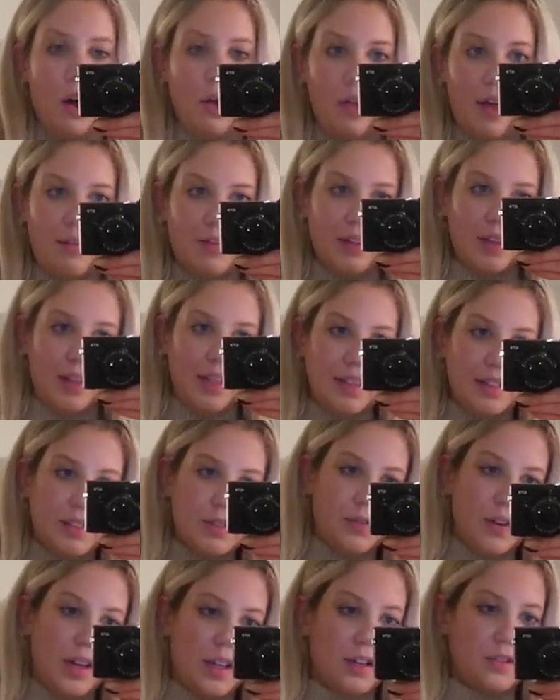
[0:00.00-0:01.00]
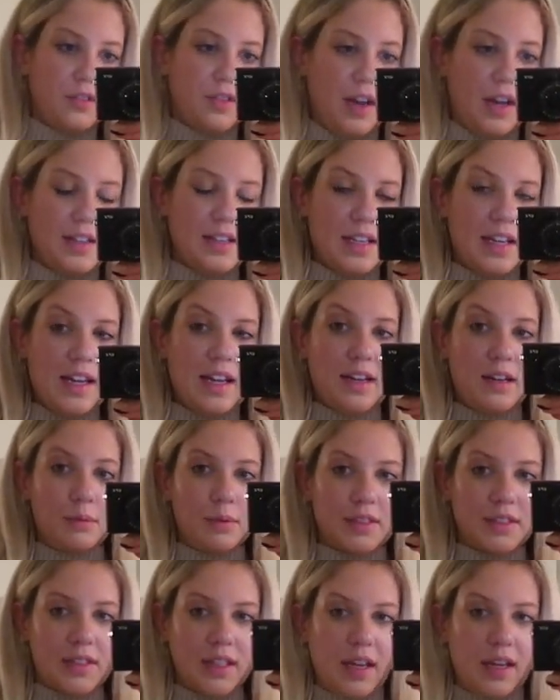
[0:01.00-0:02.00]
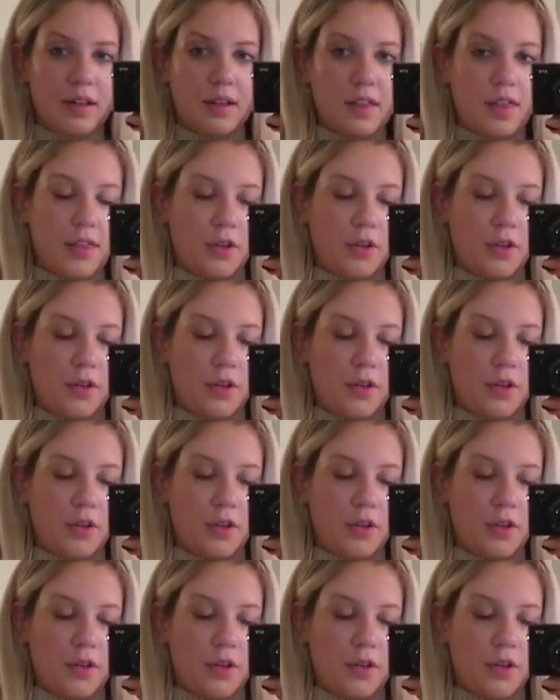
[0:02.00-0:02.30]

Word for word: I'll have it linked if I can find it. And it was like